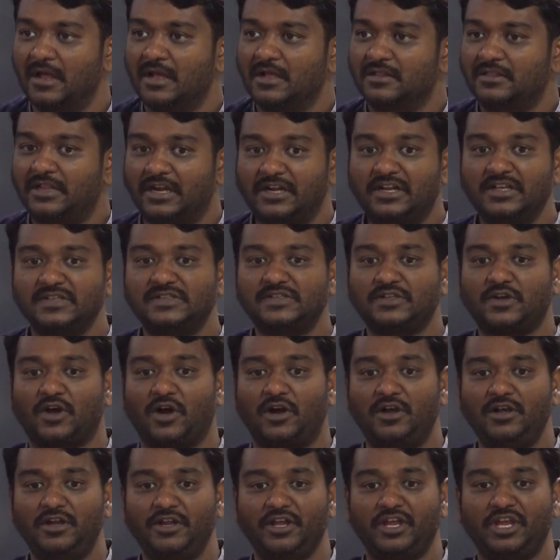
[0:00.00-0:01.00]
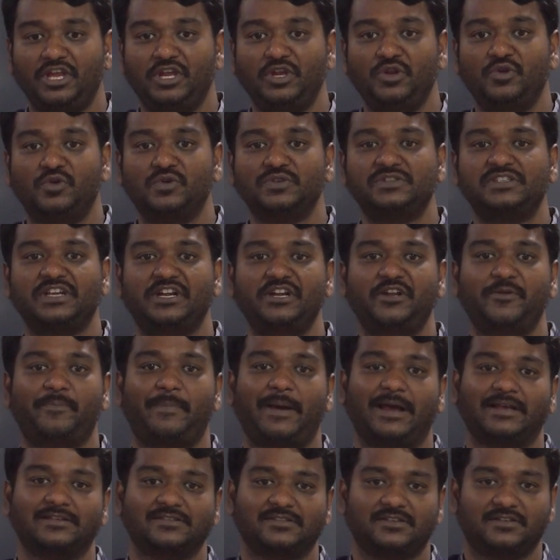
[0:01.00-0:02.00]
That is called innocent
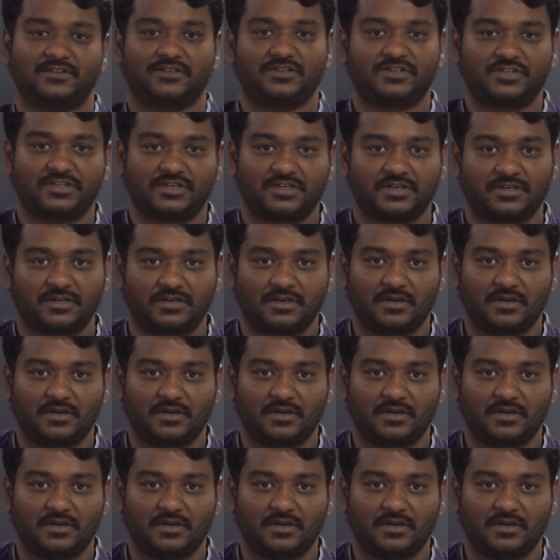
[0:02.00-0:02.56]
passage.